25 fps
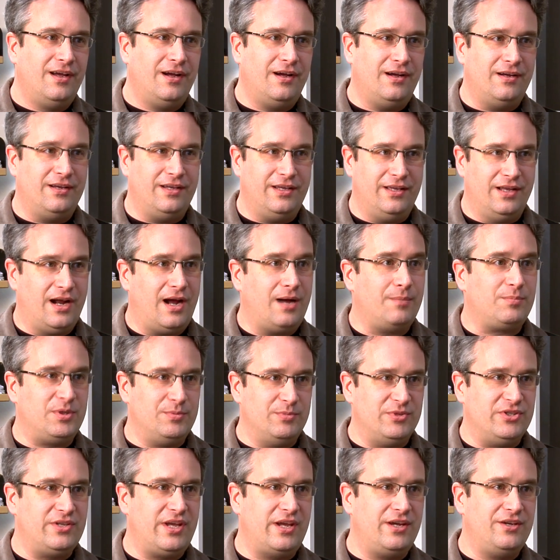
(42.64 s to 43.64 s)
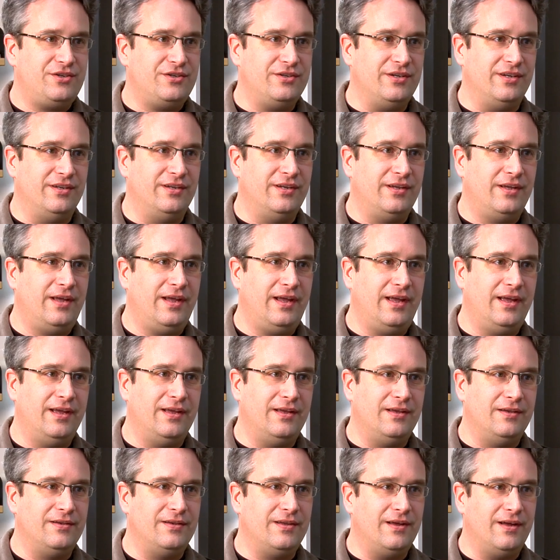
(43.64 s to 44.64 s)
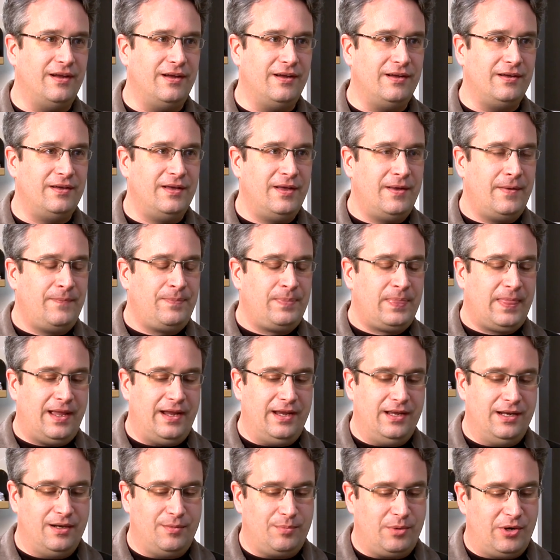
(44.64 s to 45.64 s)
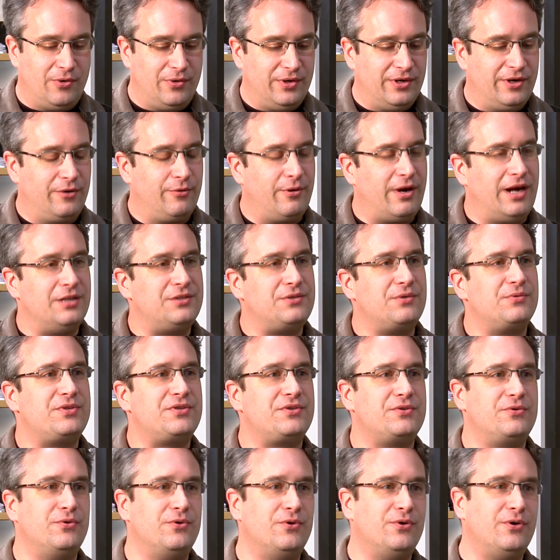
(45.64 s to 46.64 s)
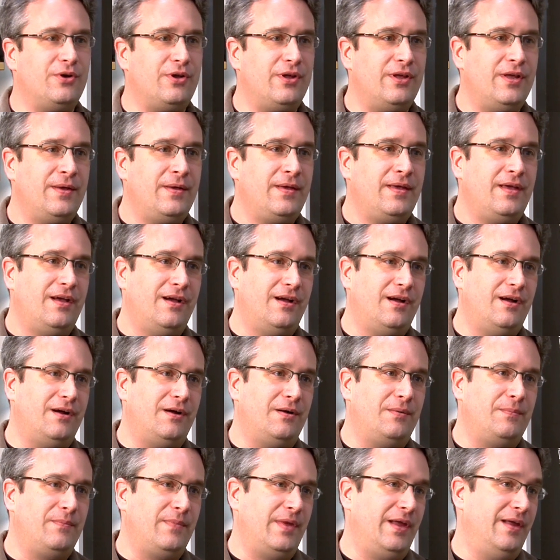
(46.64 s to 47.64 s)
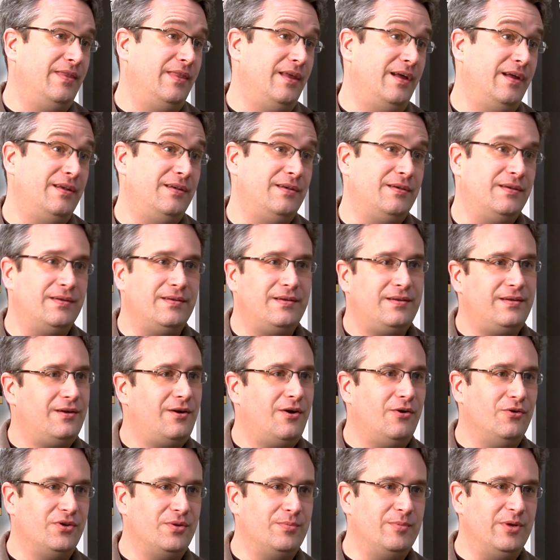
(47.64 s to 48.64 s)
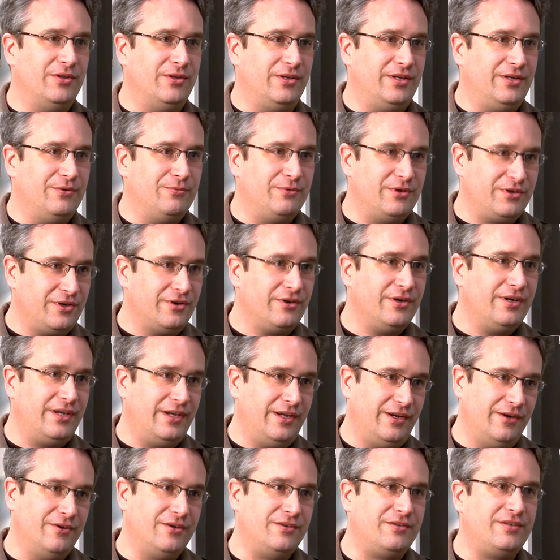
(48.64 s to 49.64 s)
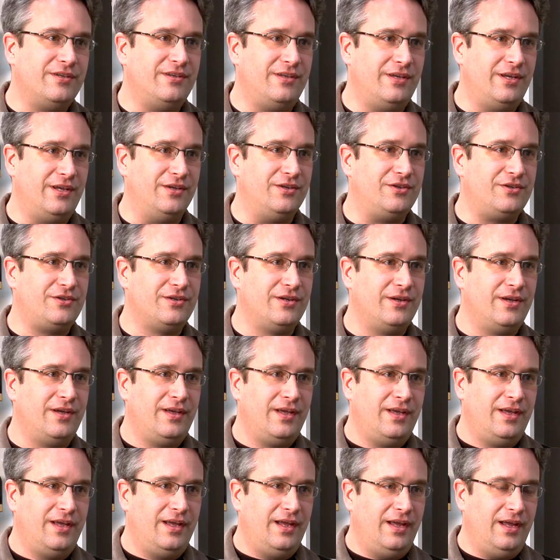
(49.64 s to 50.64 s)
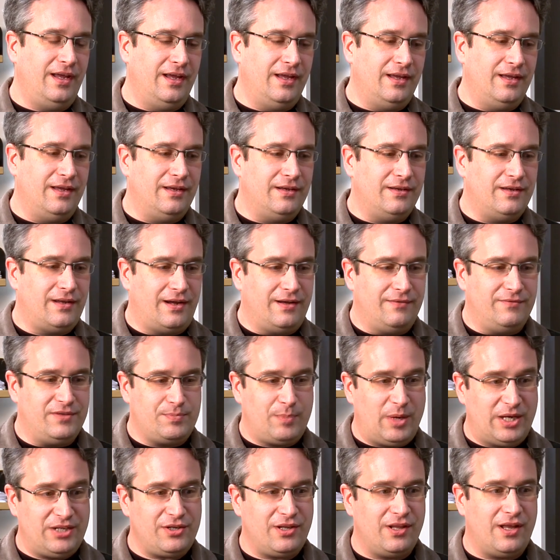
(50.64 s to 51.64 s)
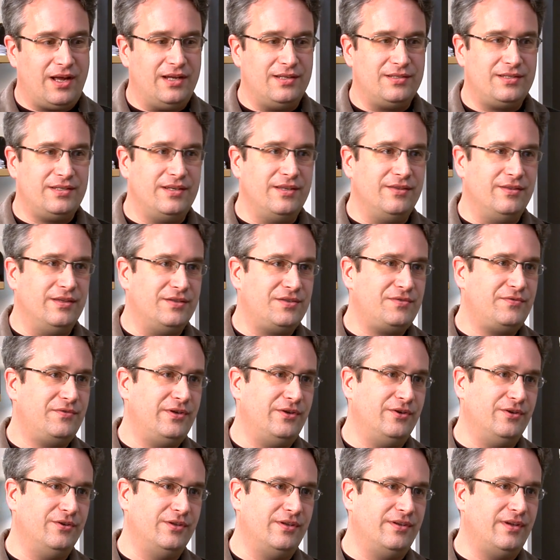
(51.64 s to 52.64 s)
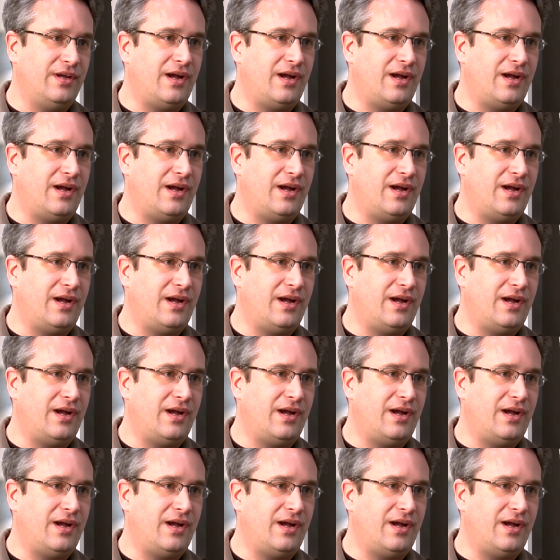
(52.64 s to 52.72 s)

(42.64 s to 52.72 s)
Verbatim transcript: uh, in optimization, and uh, I ended up going to graduate school, um, and then ultimately returning here to teach. And I've specialized in this field,